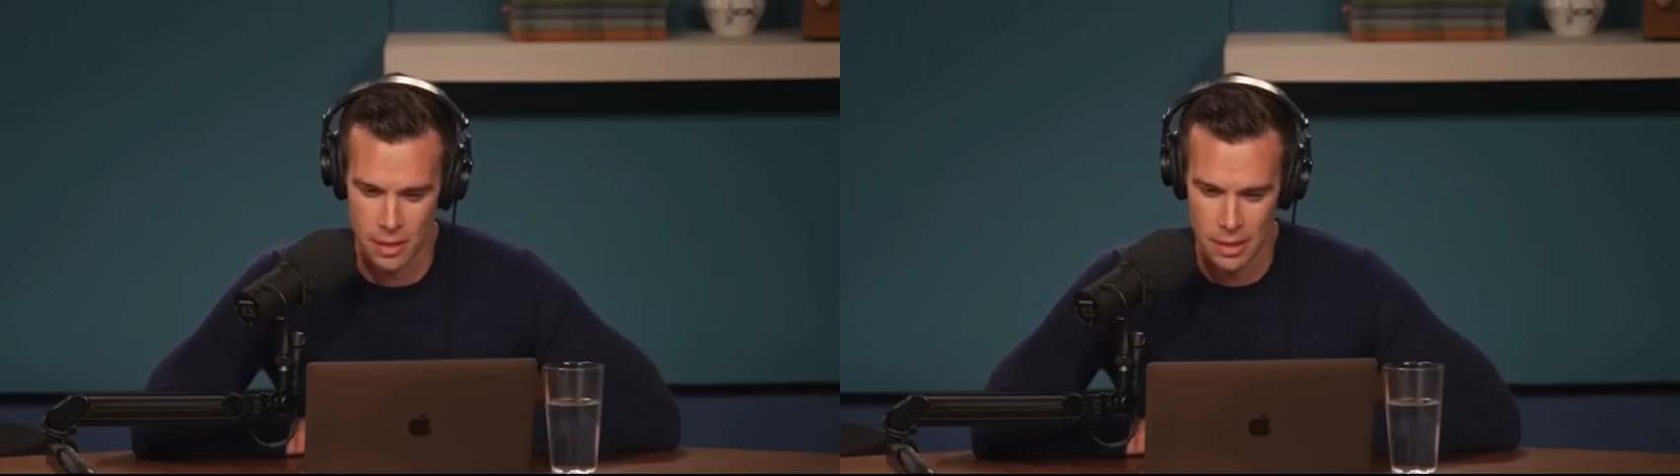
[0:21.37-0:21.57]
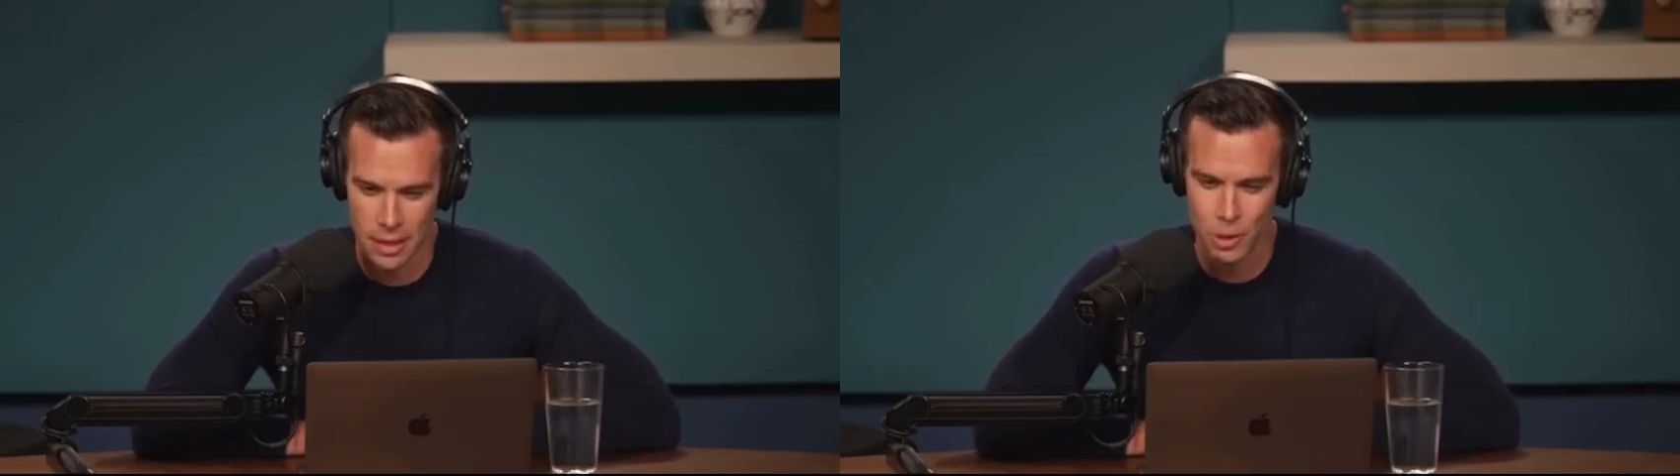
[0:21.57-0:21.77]

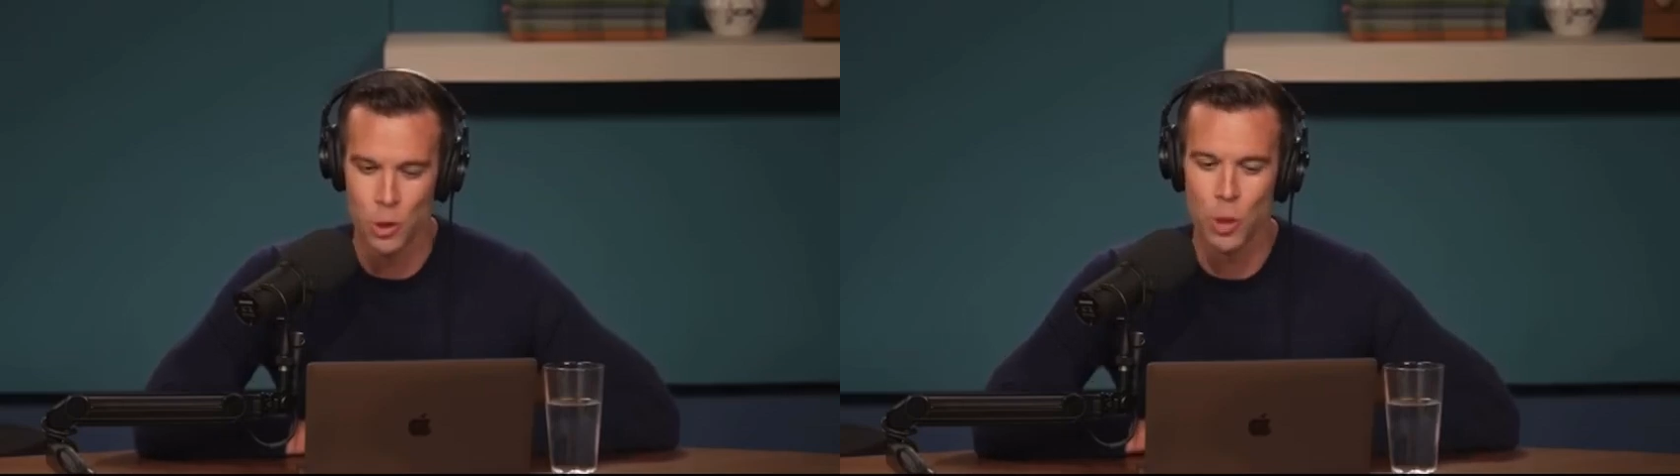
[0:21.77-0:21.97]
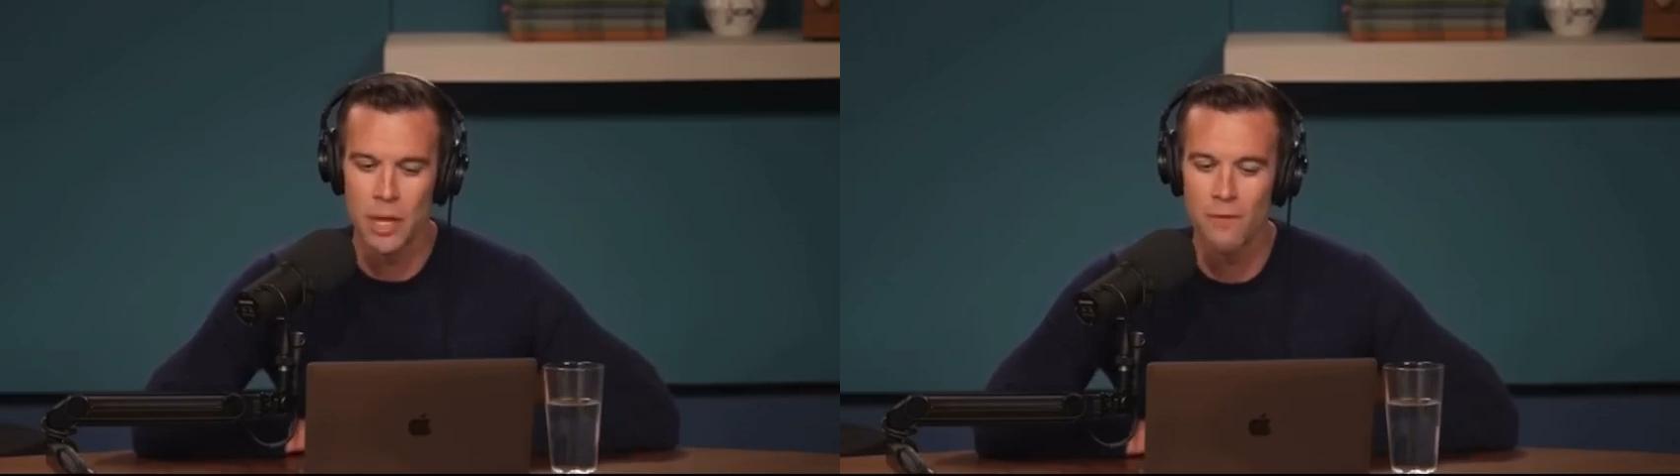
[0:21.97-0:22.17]
to
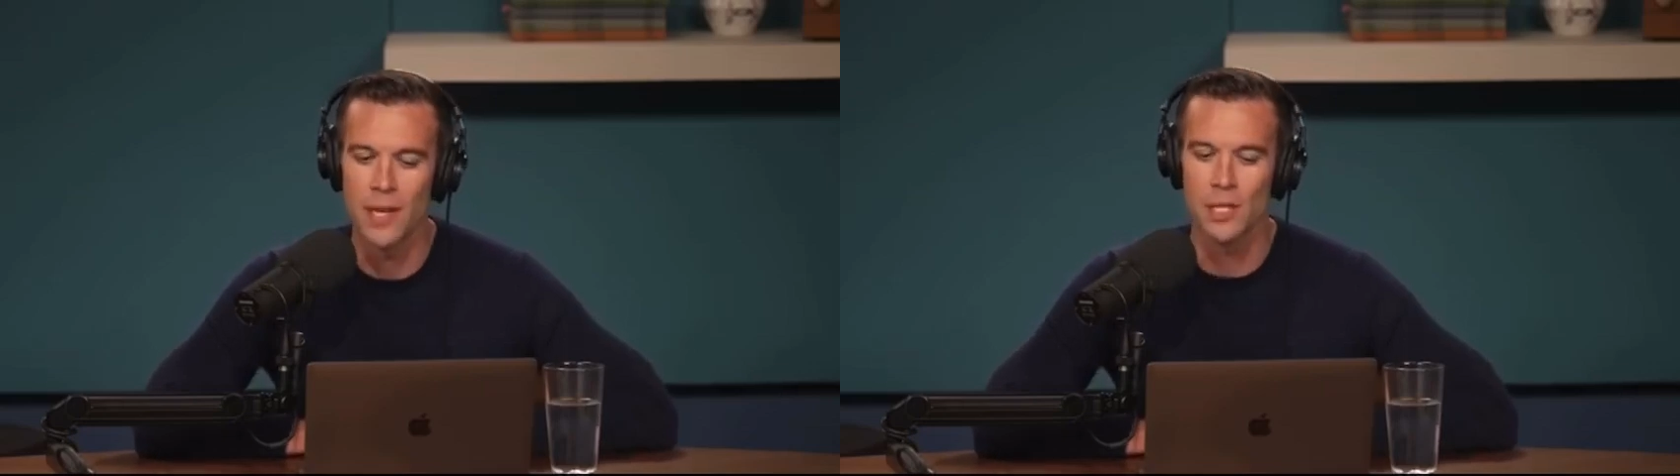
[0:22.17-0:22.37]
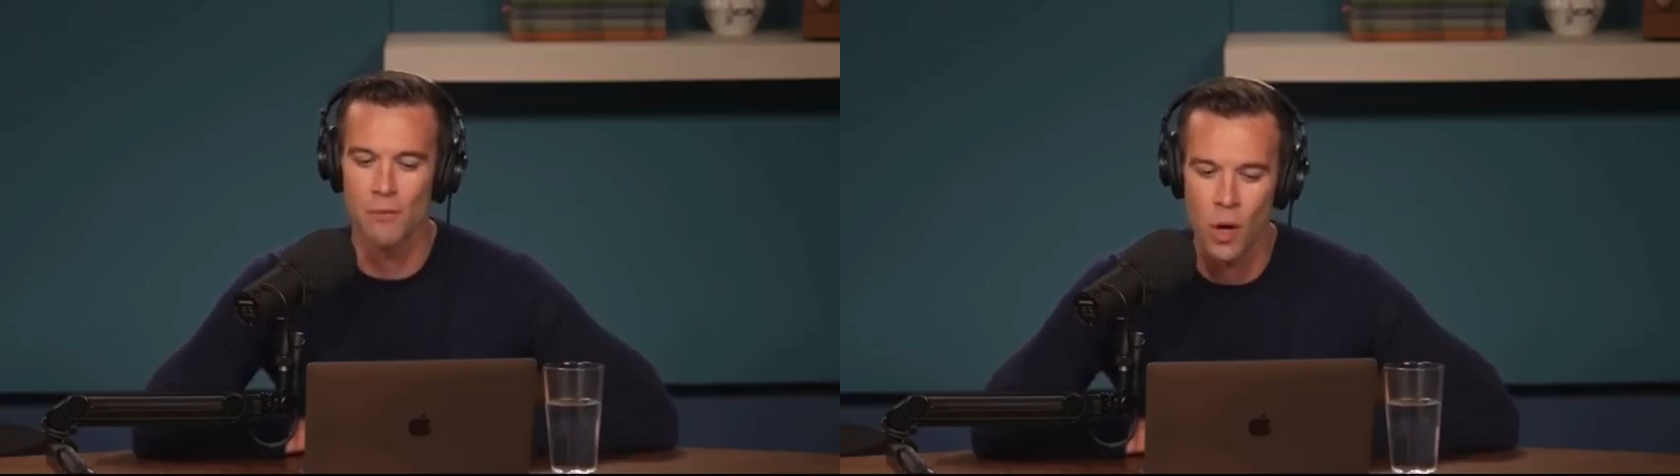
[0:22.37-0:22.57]

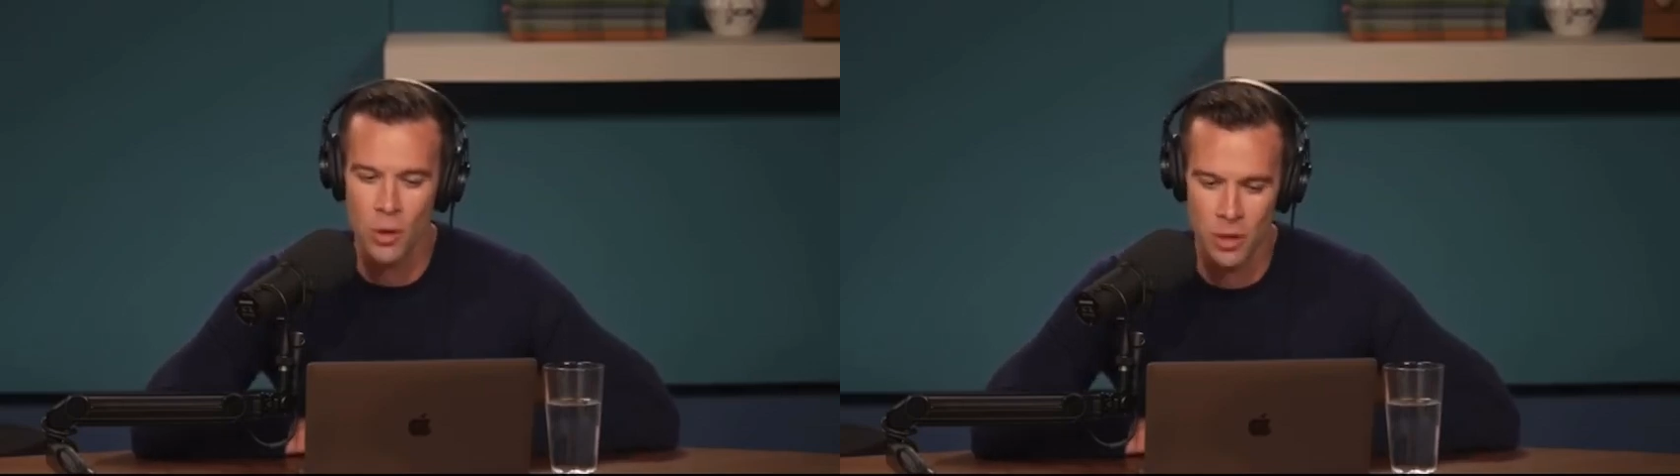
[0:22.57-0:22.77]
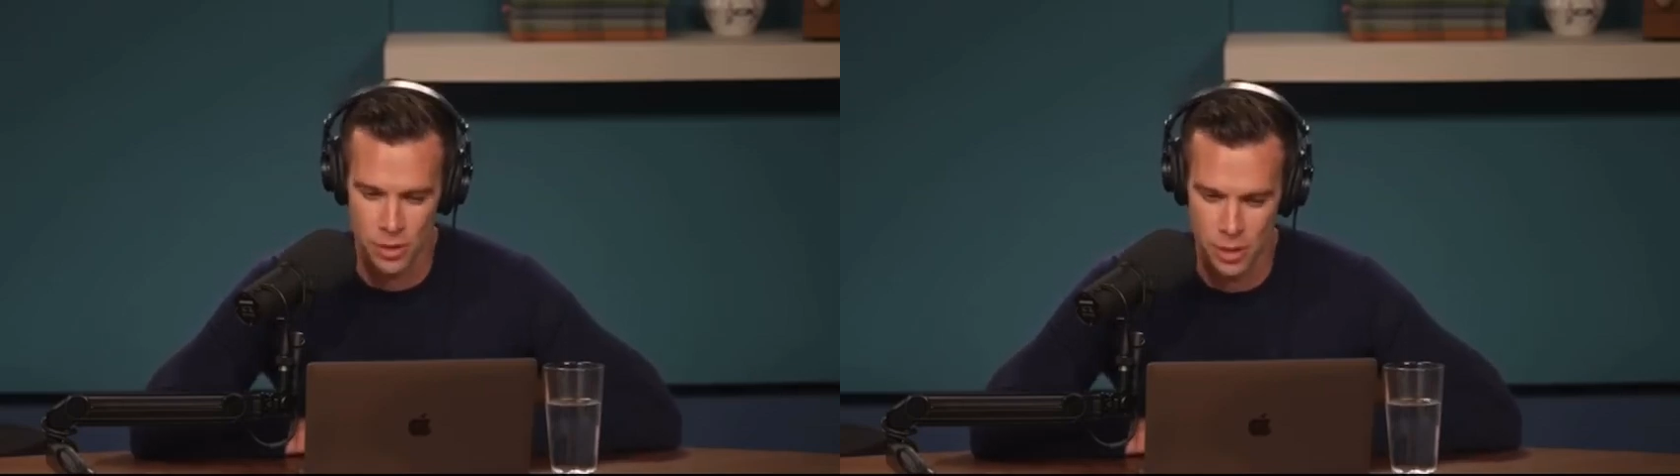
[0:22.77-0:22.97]
convince
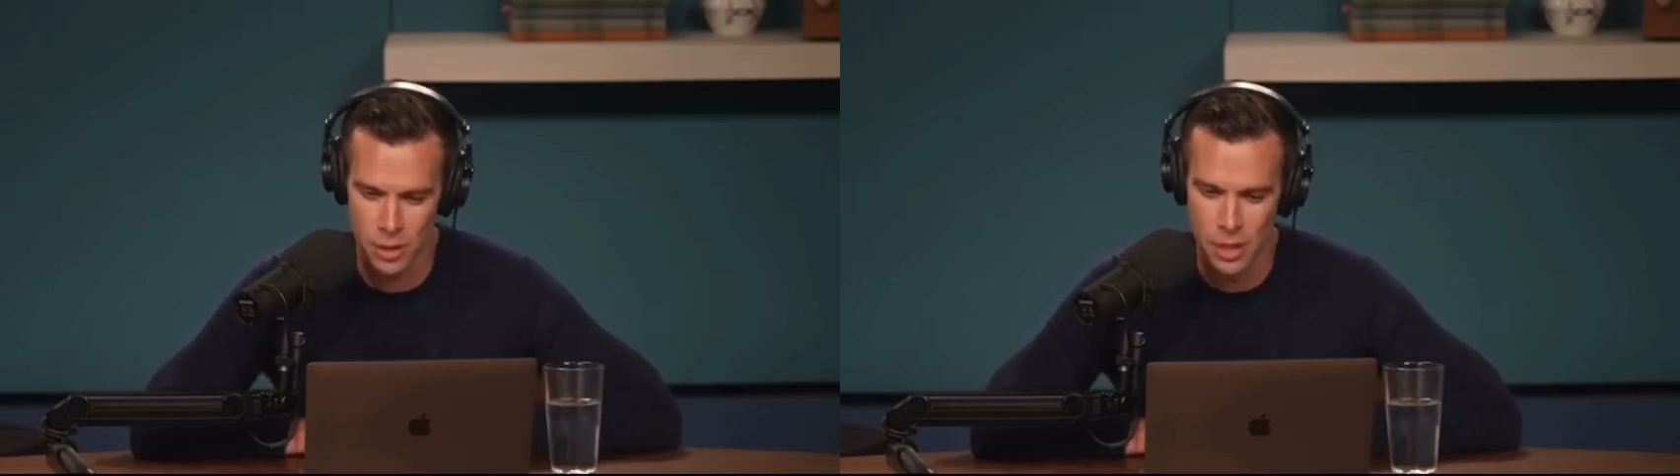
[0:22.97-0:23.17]
voters